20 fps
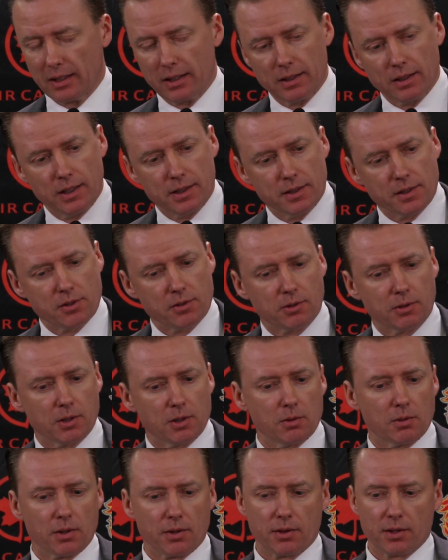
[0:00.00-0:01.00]
I, I
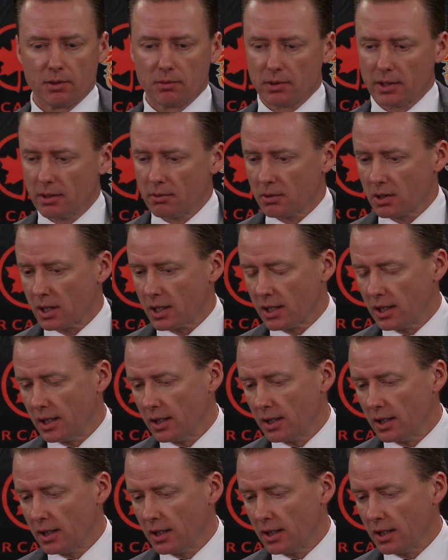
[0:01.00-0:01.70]
disagree with that we were.